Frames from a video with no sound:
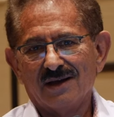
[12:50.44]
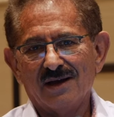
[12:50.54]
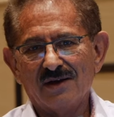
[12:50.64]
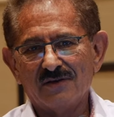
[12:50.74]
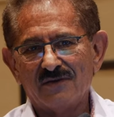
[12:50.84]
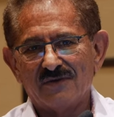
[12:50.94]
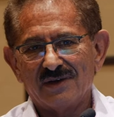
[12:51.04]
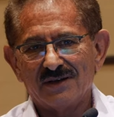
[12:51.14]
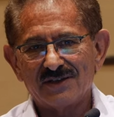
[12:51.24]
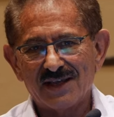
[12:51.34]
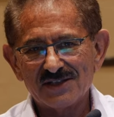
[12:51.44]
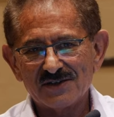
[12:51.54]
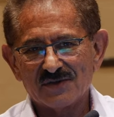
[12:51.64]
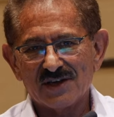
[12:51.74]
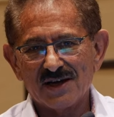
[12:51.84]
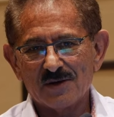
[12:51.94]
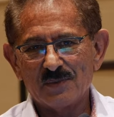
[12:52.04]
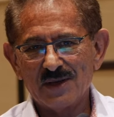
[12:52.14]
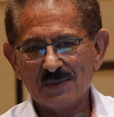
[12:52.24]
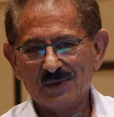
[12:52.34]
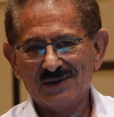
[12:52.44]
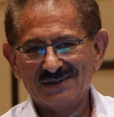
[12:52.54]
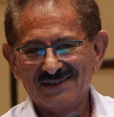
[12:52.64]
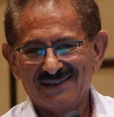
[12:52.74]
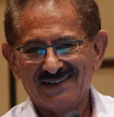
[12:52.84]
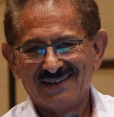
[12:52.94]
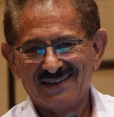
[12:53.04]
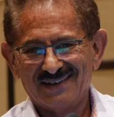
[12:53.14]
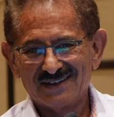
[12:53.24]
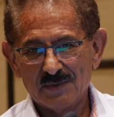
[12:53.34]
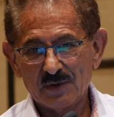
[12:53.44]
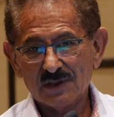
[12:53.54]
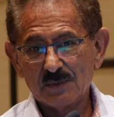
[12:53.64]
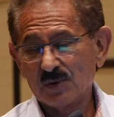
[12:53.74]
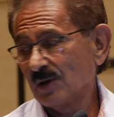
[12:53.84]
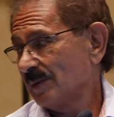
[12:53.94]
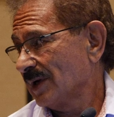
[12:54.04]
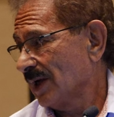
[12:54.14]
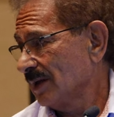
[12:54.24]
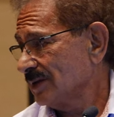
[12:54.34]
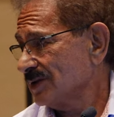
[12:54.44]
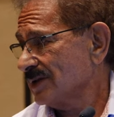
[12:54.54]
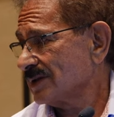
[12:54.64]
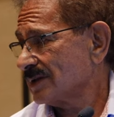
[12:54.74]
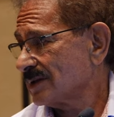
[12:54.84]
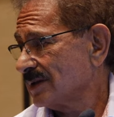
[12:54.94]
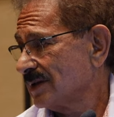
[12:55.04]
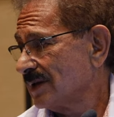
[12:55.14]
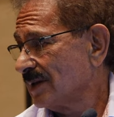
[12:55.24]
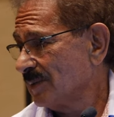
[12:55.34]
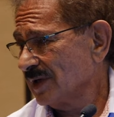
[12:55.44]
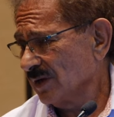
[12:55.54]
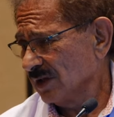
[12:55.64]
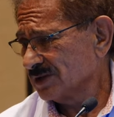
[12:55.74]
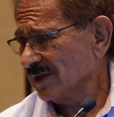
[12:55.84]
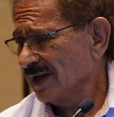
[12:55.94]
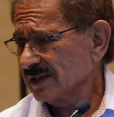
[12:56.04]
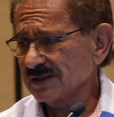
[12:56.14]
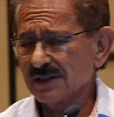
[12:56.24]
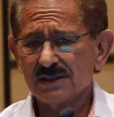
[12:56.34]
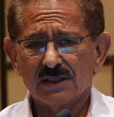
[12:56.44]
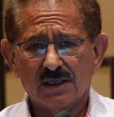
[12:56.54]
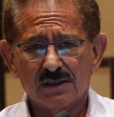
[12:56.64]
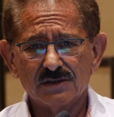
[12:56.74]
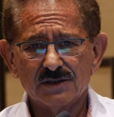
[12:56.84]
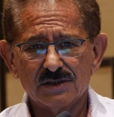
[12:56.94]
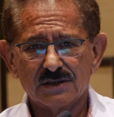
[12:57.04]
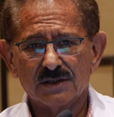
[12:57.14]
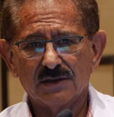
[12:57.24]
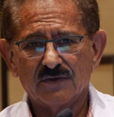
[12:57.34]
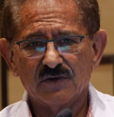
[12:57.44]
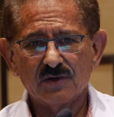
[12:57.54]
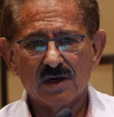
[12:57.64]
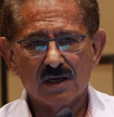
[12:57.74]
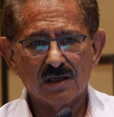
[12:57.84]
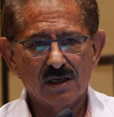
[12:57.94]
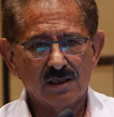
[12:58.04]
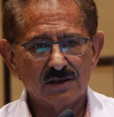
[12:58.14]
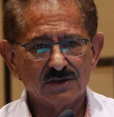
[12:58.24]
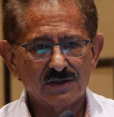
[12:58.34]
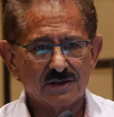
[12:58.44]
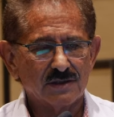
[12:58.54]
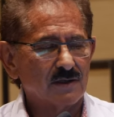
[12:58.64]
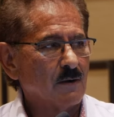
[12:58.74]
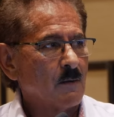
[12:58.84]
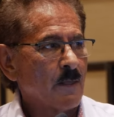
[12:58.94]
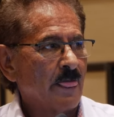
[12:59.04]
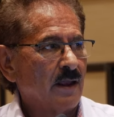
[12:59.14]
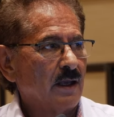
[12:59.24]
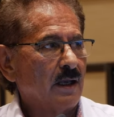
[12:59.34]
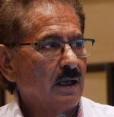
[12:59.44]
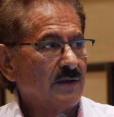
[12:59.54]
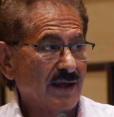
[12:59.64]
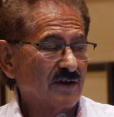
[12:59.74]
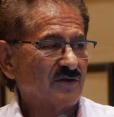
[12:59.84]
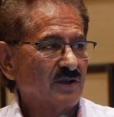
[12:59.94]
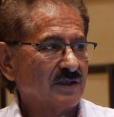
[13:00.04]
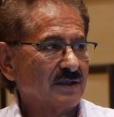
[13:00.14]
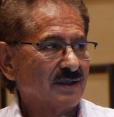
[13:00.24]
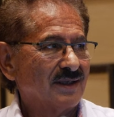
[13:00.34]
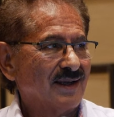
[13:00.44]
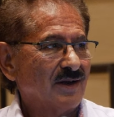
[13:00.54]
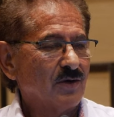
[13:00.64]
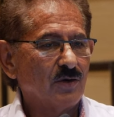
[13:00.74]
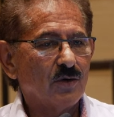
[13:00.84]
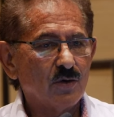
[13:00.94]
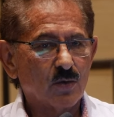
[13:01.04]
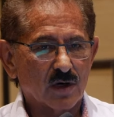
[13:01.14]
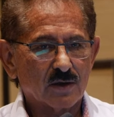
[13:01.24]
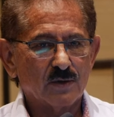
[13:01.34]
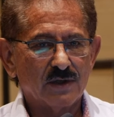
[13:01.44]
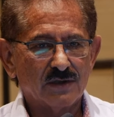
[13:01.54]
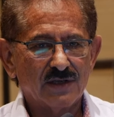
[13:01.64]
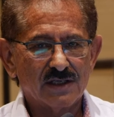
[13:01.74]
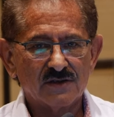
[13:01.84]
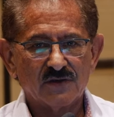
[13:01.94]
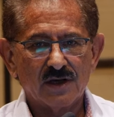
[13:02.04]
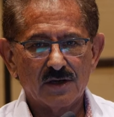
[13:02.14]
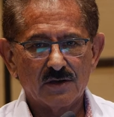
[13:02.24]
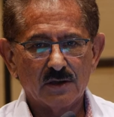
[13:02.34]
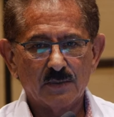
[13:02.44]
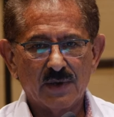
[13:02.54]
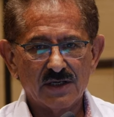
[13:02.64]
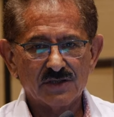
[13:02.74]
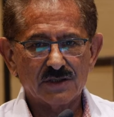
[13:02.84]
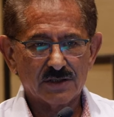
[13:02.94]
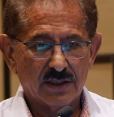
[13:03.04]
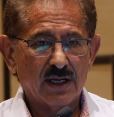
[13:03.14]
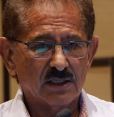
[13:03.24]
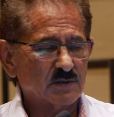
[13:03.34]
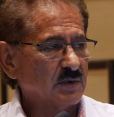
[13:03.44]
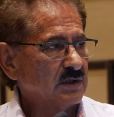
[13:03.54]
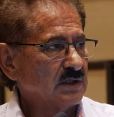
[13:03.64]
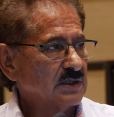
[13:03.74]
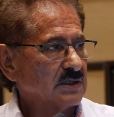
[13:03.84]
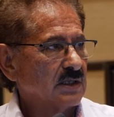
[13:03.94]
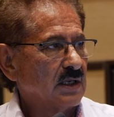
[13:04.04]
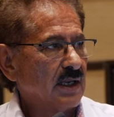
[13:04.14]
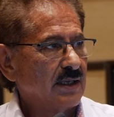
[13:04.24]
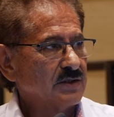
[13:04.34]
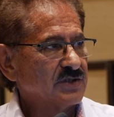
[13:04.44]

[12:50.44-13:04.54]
of intensive care people, typically pulmonologists, but also anesthesiologists and a few cardiologists, uh, thankfully, who, who work with intensive care unit patients and hospitalists, and you